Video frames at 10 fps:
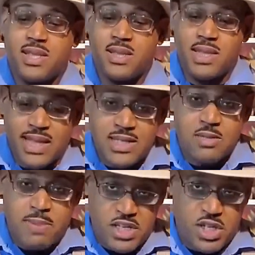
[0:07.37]
this
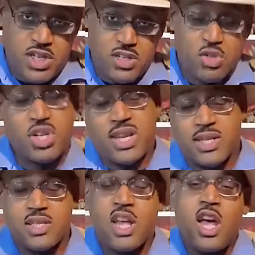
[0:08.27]
species, or
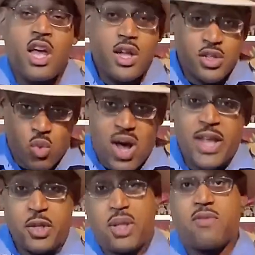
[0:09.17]
genus, is why I
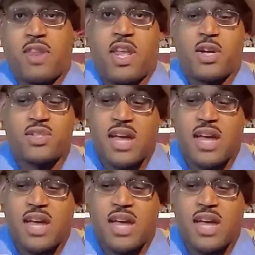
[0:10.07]
do these videos.